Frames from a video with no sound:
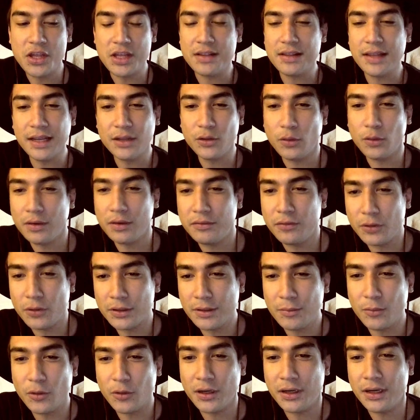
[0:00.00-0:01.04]
She's like Lord
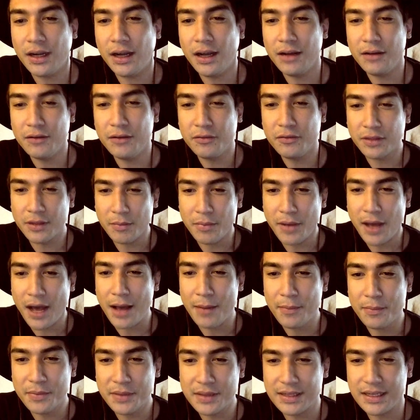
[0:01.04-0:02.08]
Voldemort of the
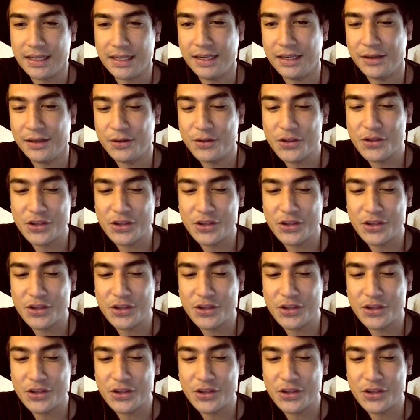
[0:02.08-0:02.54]
pop scene.